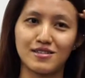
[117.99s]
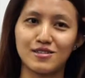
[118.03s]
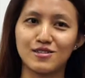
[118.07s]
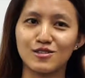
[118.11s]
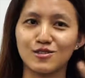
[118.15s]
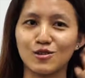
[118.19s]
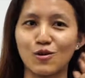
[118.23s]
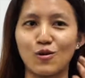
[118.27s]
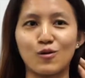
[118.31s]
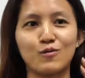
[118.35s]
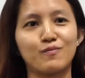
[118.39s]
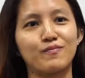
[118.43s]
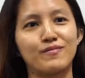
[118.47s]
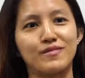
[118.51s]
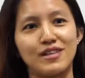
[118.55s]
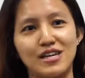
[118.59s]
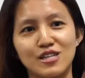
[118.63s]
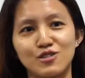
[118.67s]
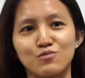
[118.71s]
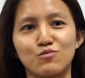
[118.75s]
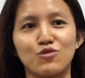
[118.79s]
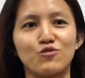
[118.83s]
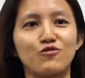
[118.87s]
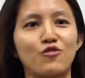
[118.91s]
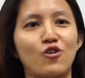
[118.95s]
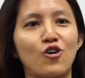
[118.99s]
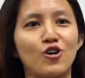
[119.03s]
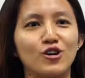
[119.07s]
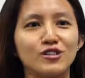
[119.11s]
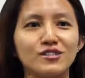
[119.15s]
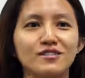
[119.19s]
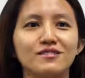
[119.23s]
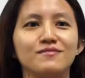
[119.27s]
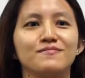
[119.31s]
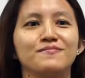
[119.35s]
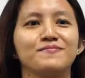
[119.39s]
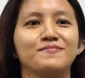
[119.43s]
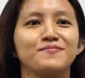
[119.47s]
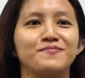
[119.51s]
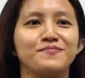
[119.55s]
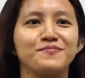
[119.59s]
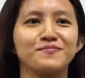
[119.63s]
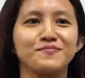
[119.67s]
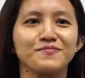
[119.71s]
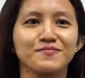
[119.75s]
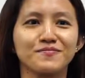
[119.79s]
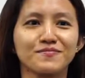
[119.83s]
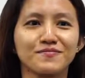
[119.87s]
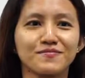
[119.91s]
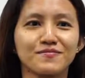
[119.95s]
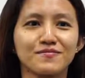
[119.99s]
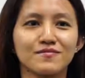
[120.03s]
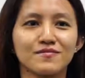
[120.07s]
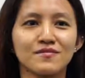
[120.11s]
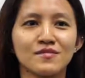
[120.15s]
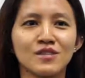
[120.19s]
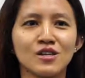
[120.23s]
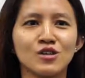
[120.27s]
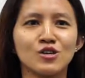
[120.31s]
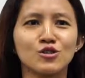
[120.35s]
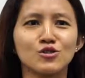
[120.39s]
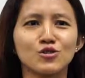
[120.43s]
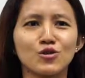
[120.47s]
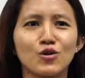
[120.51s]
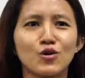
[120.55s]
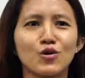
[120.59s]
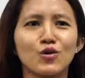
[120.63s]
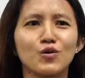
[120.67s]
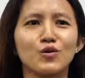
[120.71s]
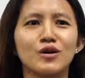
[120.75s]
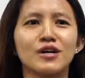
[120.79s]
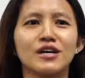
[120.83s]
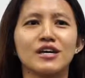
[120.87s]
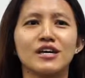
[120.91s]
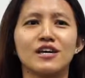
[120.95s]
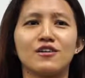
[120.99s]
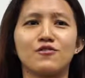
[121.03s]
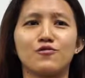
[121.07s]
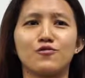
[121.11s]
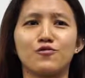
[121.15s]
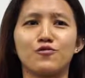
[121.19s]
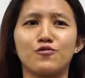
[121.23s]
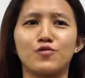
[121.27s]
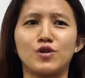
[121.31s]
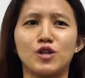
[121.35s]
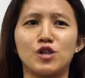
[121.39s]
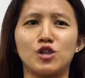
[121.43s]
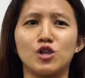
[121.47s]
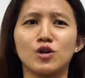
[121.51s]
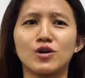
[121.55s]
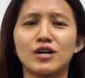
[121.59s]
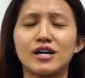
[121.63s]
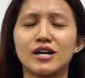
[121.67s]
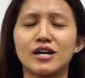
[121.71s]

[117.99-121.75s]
So let's move on. So if we look